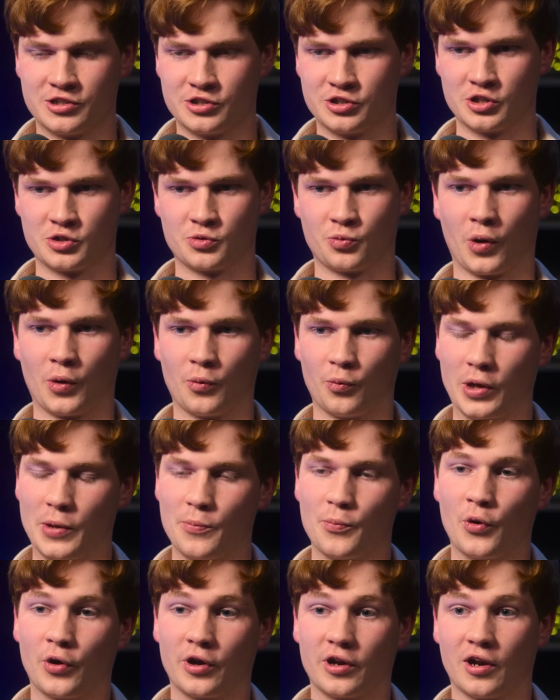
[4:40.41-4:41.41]
It's just when
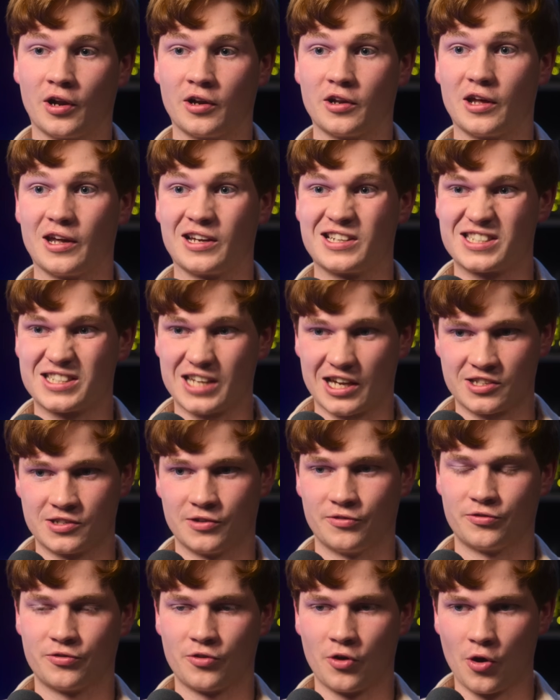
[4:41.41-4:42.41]
we put it under
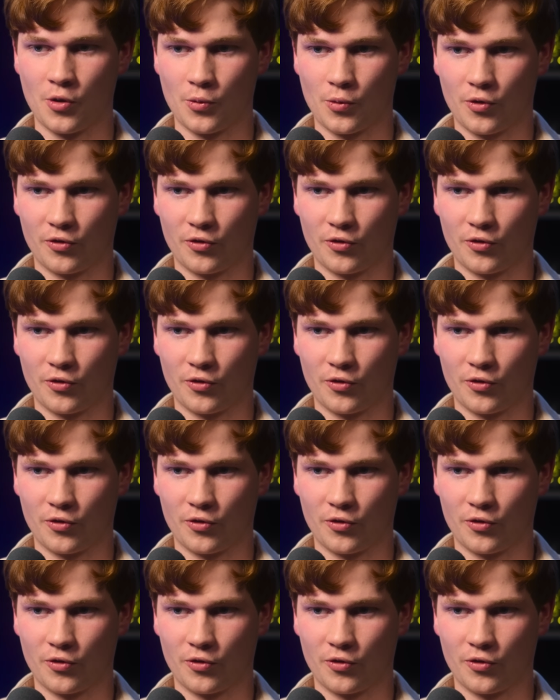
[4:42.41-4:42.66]
excessive